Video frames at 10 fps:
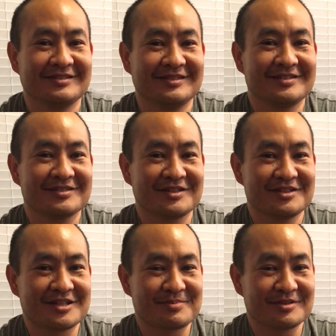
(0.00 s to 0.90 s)
This is
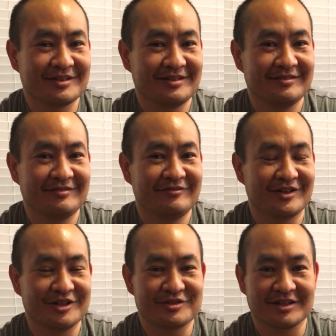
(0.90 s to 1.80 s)
conceptually
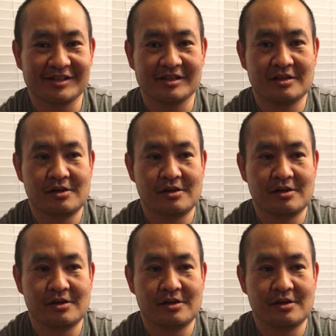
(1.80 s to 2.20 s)
very tricky.